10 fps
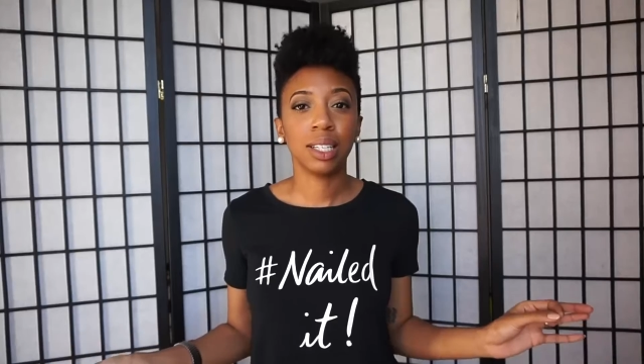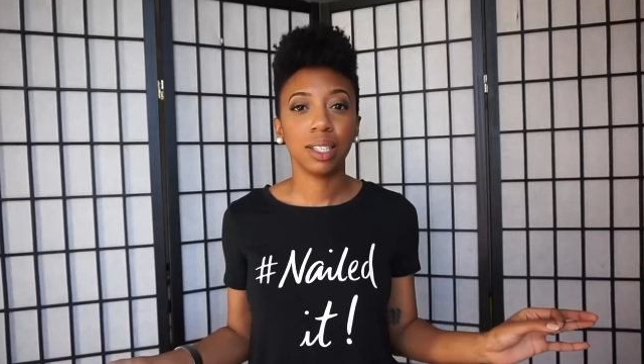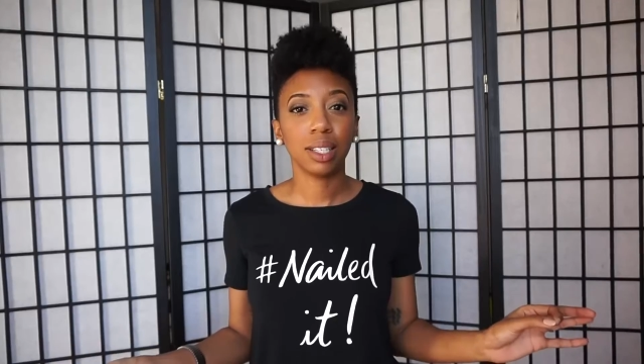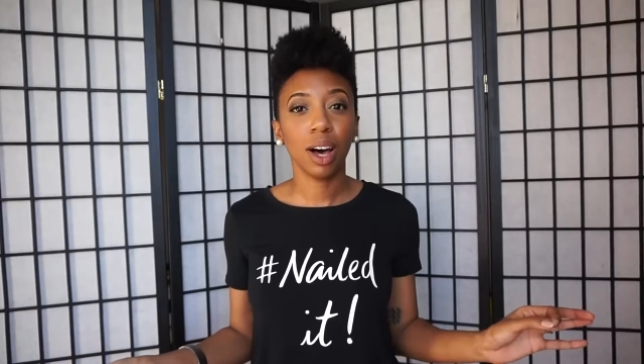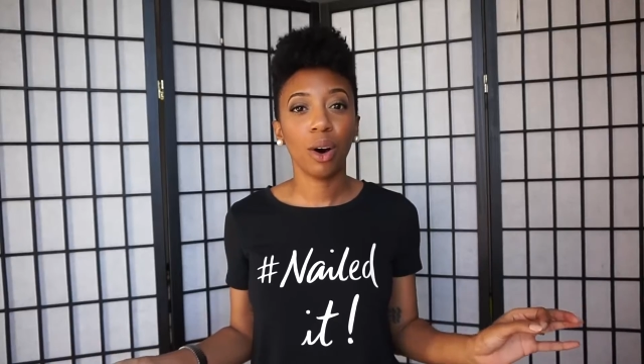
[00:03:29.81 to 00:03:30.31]

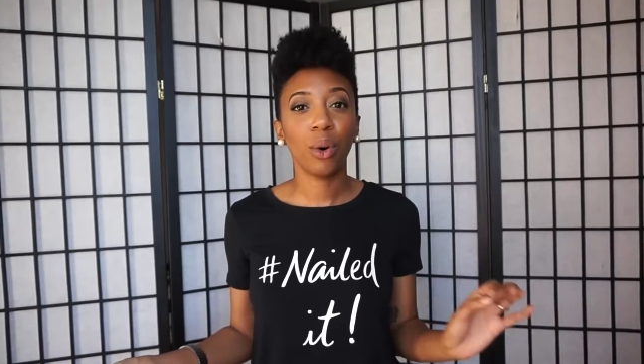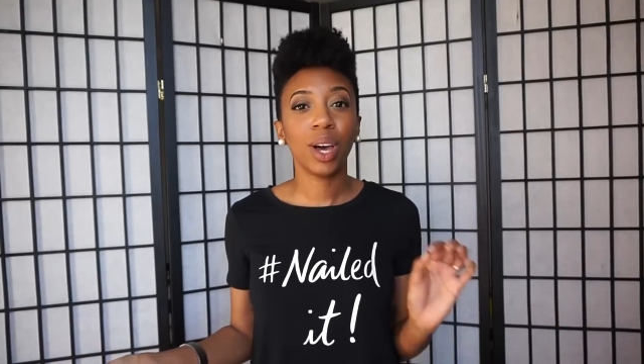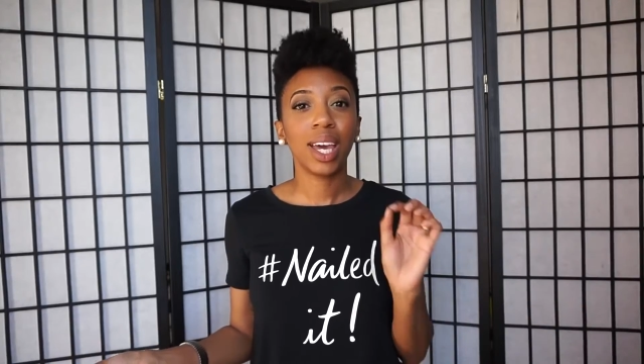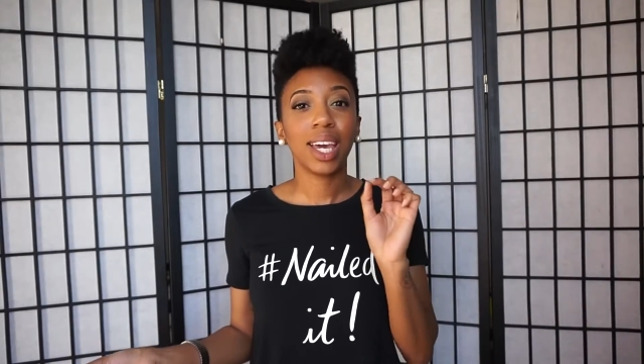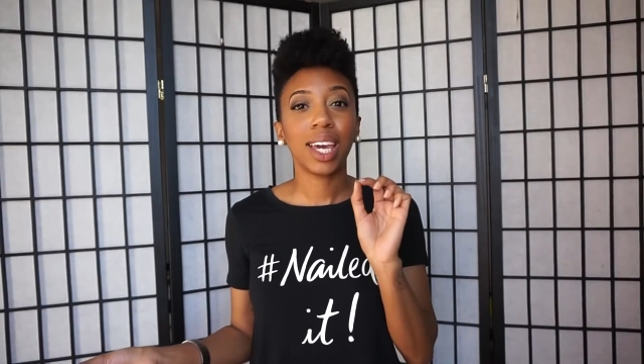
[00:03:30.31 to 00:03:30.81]
So
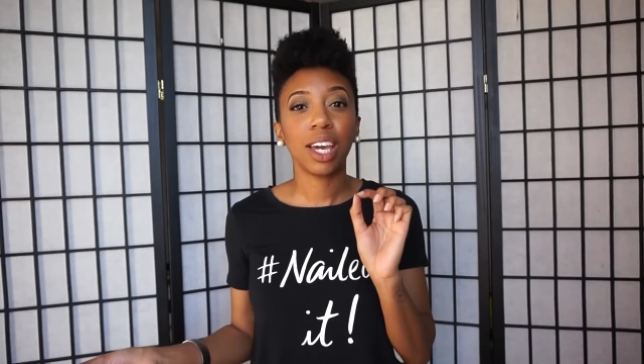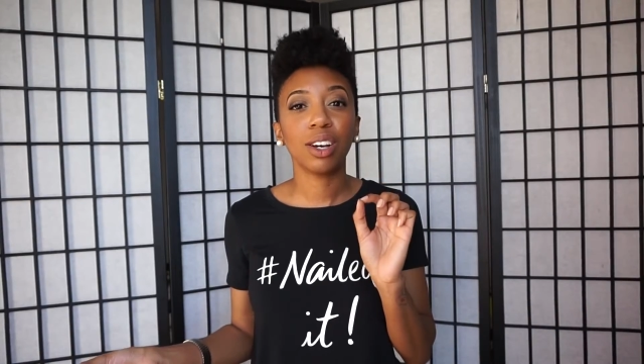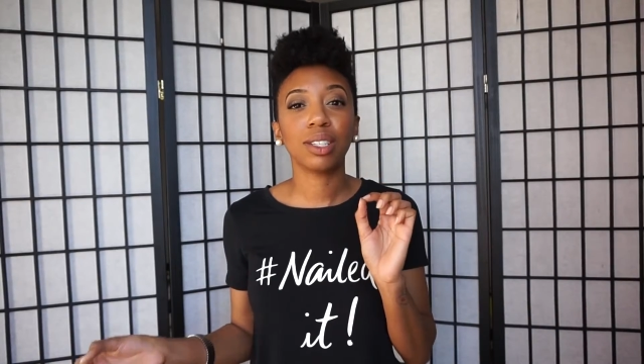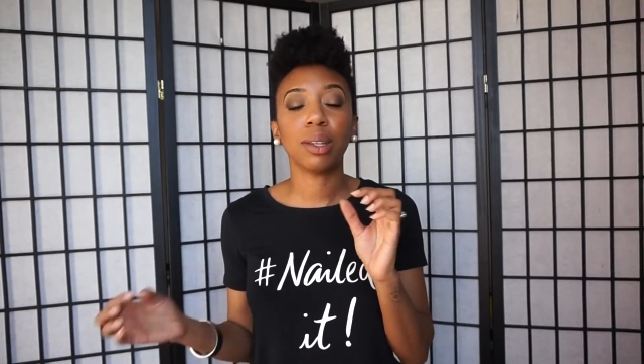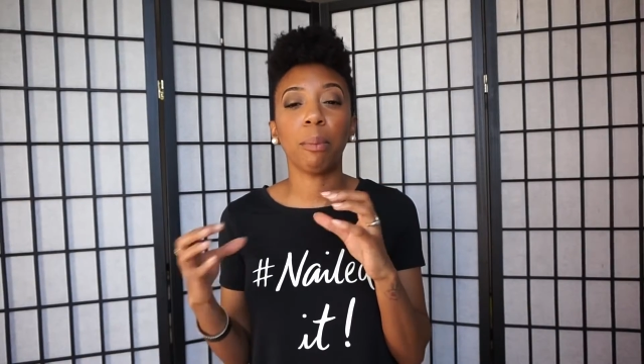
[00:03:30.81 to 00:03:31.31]

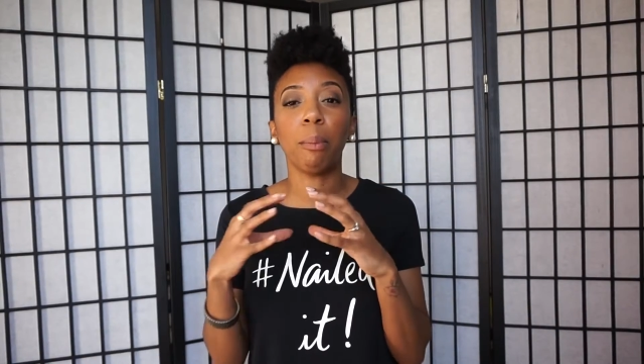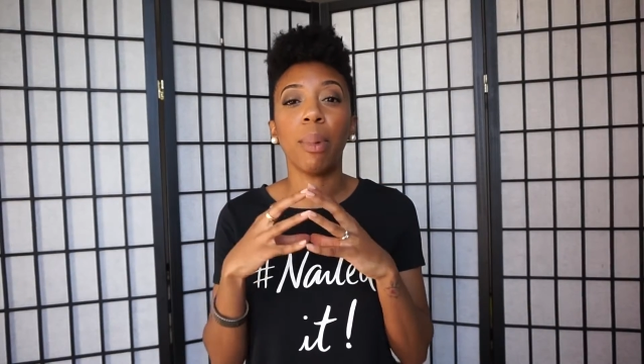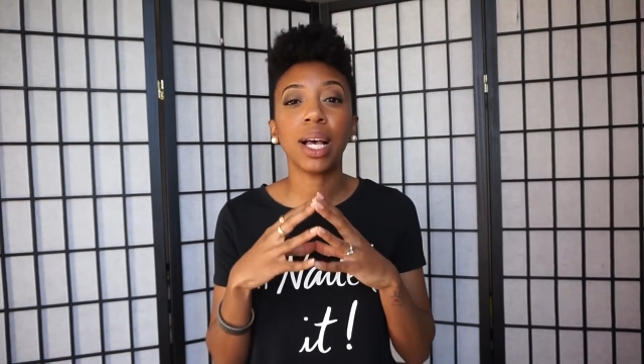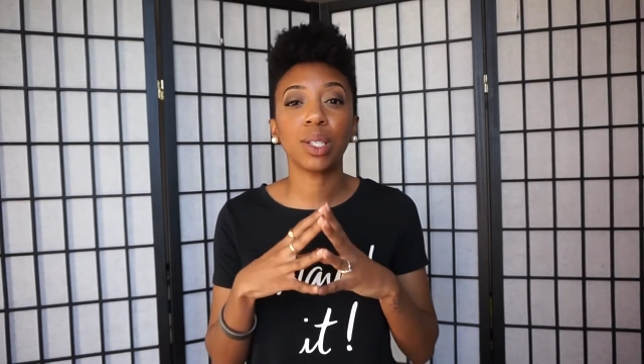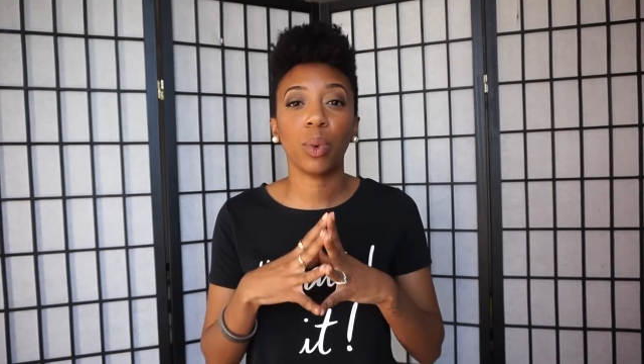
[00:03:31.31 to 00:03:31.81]
here's the
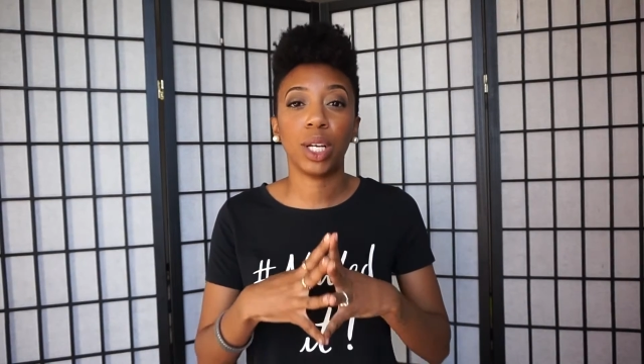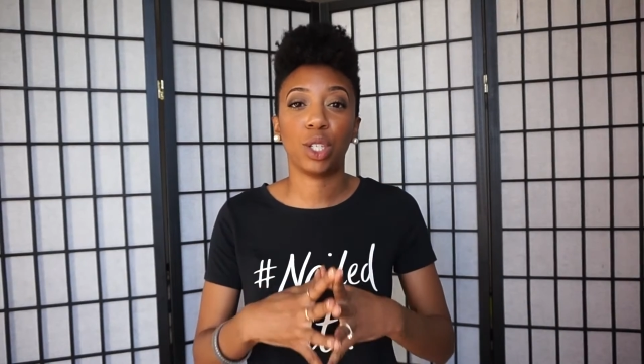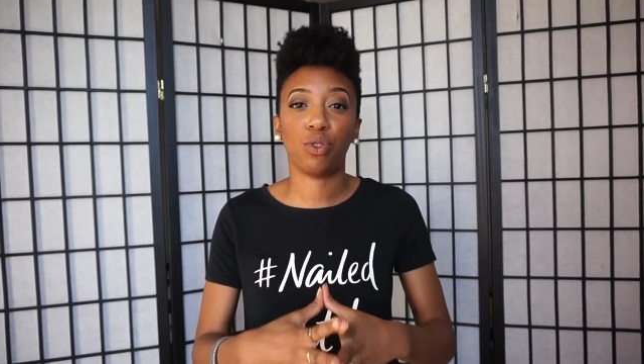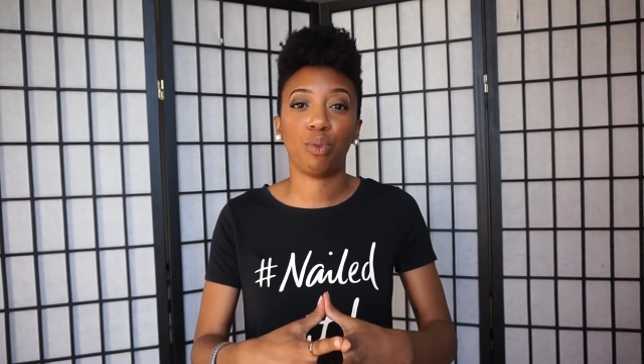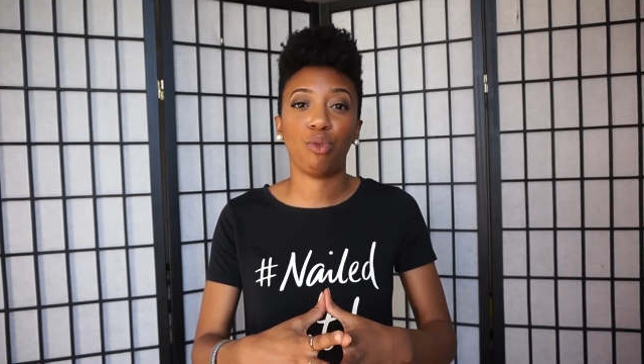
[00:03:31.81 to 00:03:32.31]
best way
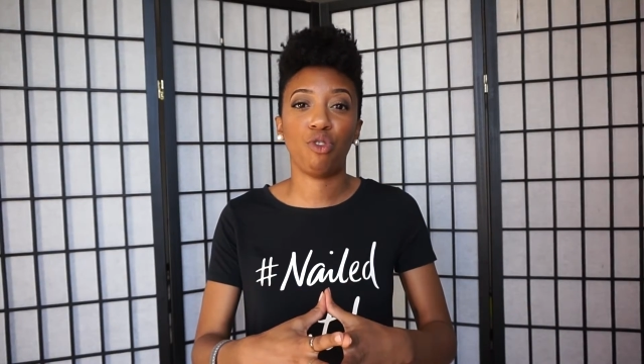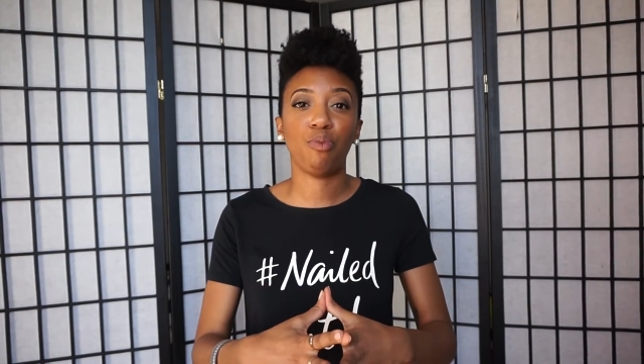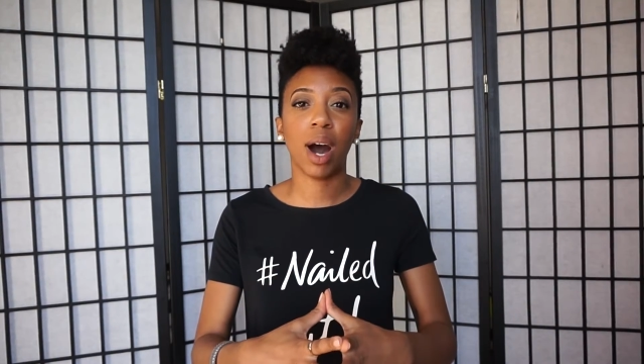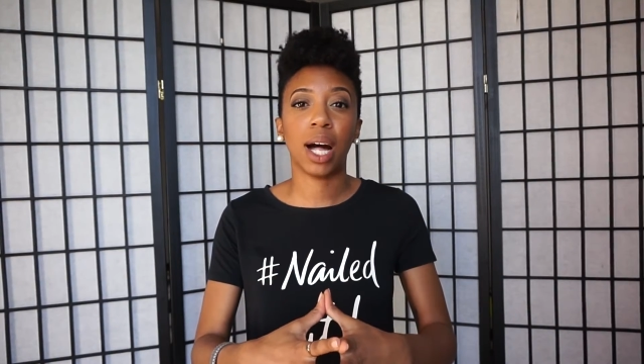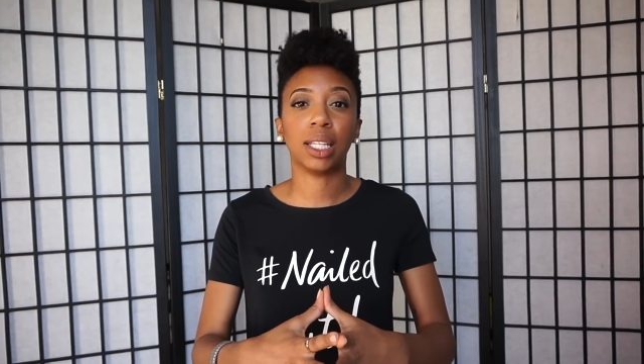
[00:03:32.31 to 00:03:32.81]
to
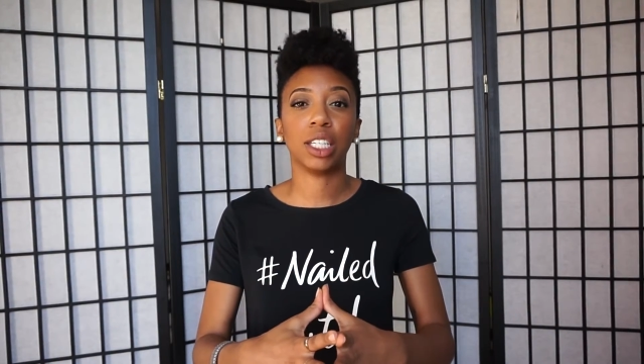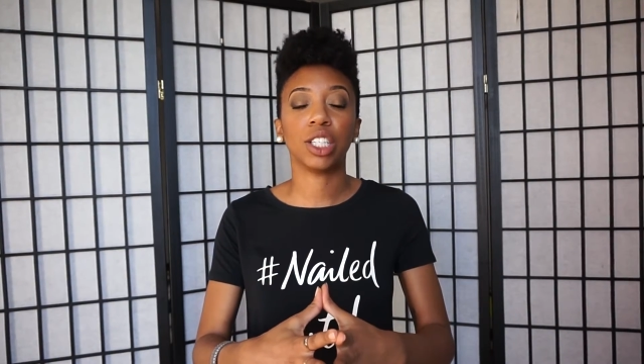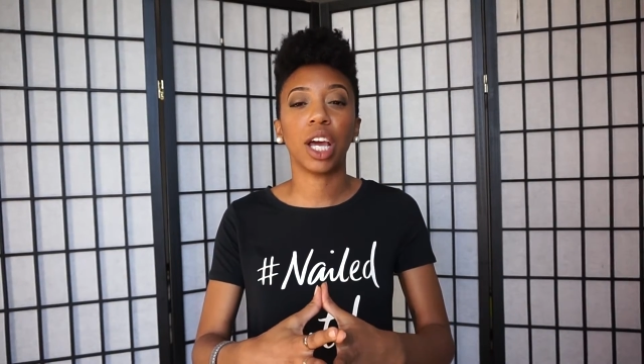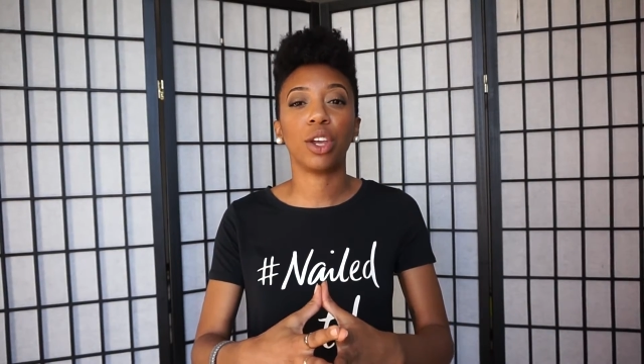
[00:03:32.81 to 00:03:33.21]
remove polish,